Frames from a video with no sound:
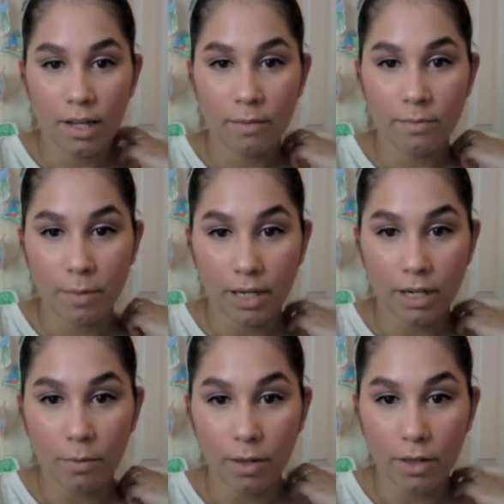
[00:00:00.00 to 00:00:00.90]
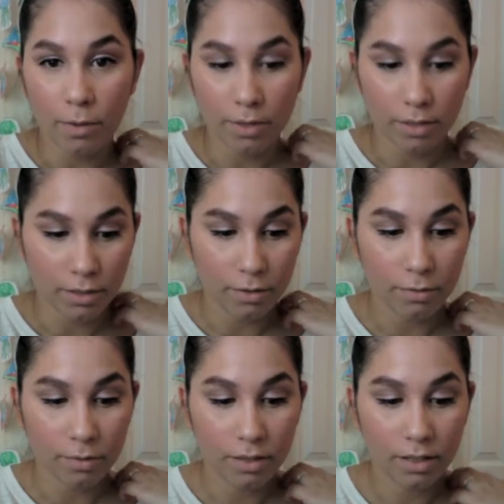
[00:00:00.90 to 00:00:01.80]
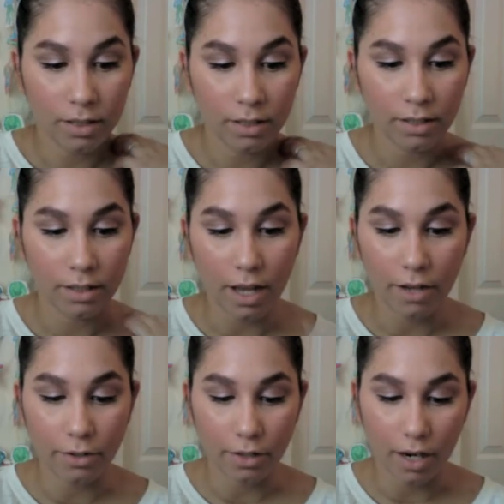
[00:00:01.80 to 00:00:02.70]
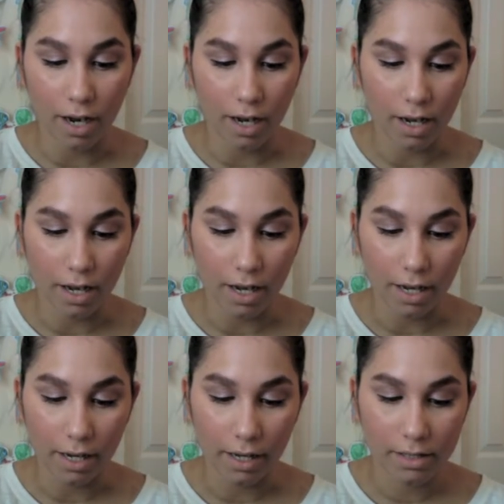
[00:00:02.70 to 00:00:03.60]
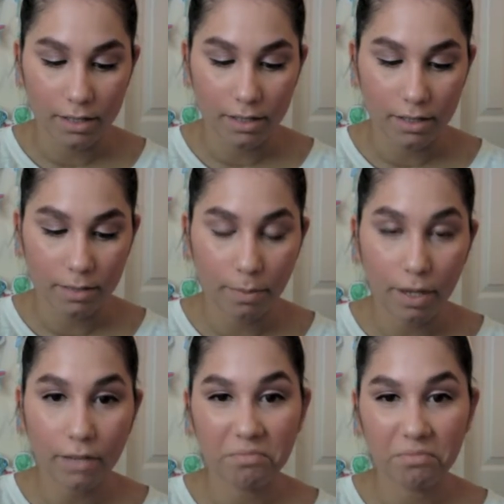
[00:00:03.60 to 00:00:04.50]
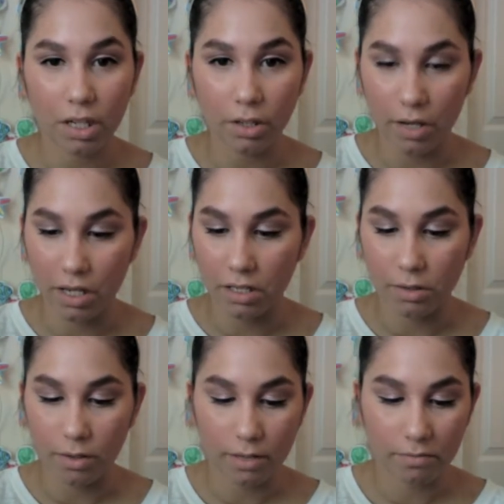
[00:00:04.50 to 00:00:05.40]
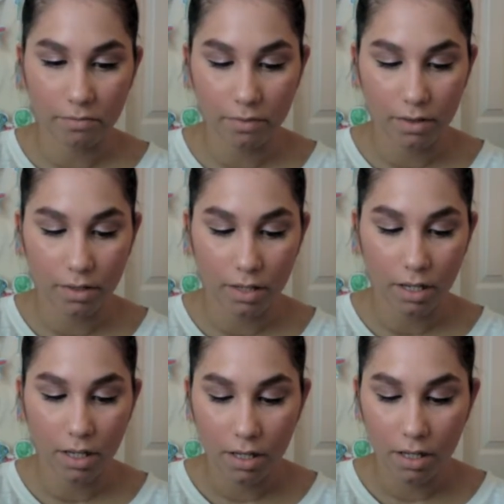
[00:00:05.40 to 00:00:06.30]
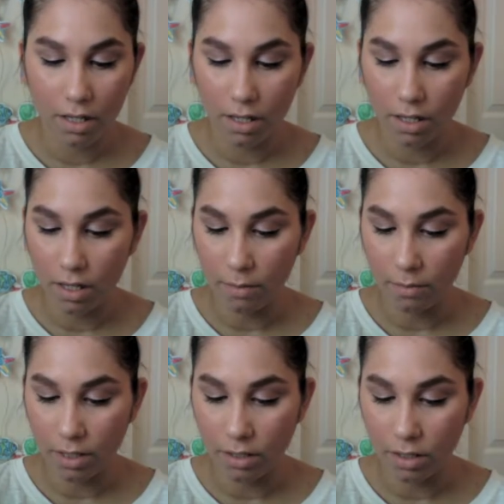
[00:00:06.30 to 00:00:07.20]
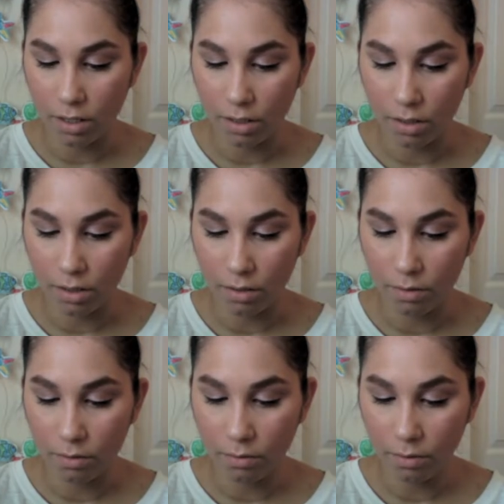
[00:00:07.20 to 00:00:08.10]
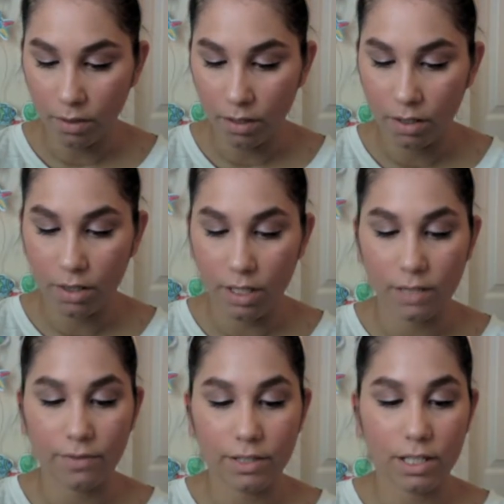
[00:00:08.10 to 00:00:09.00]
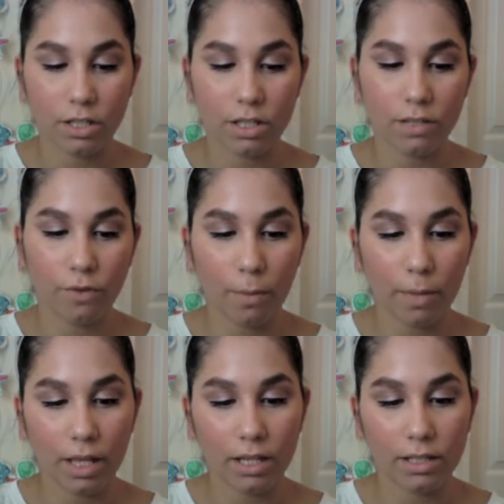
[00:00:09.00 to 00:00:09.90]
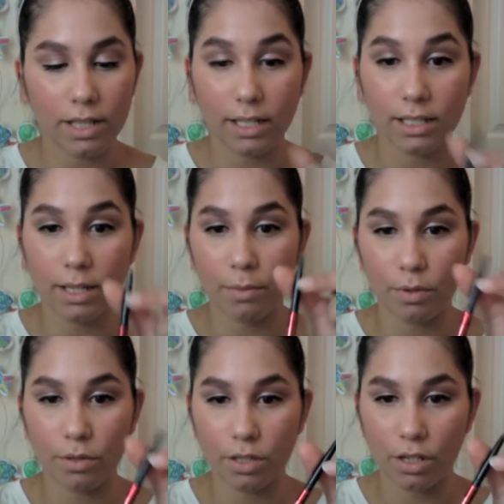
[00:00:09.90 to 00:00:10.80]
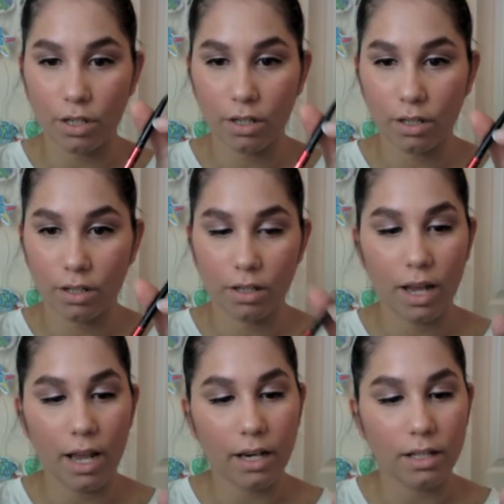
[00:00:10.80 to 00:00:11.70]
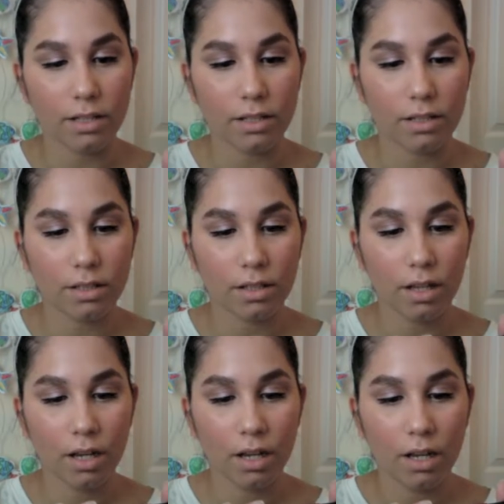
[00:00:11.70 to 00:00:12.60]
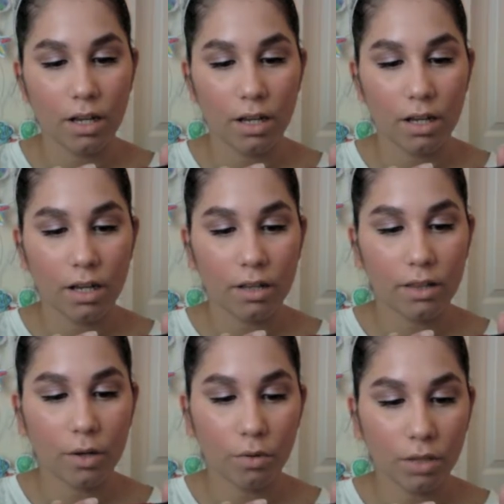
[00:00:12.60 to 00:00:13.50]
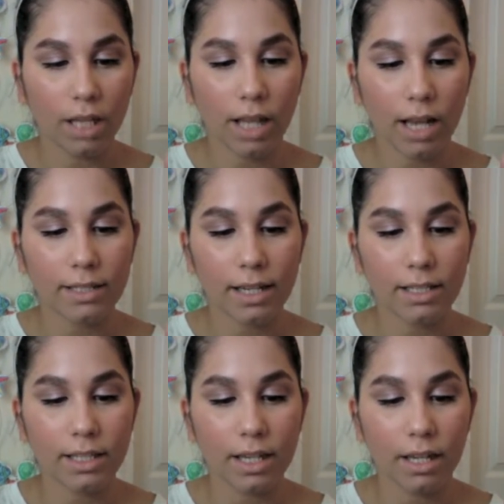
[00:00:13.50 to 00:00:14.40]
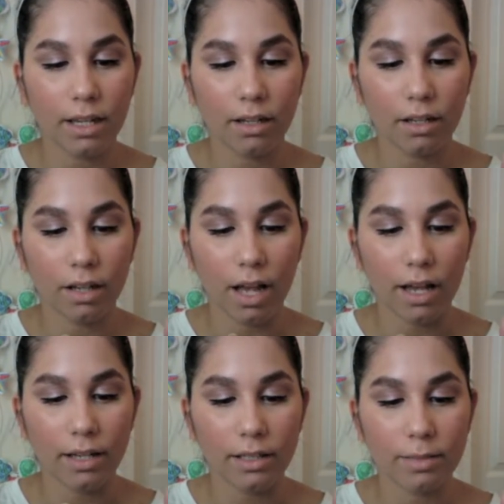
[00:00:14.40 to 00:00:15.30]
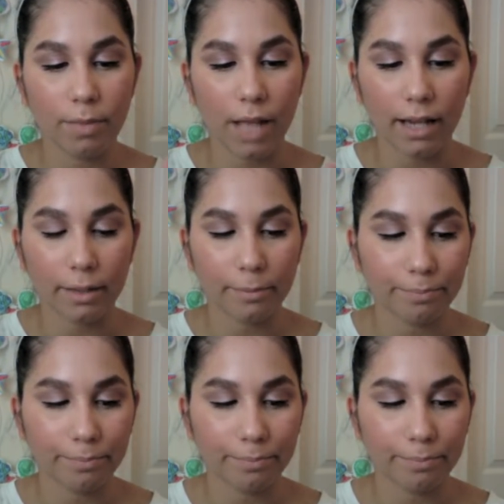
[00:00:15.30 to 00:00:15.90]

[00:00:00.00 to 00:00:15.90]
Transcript: I'm debating on whether I want to do the under eyes, but I'll go ahead and do it. I'm going to do this Physicians Formula Sexy Booster, and it's the Ooh La La Sexy Eyes Black.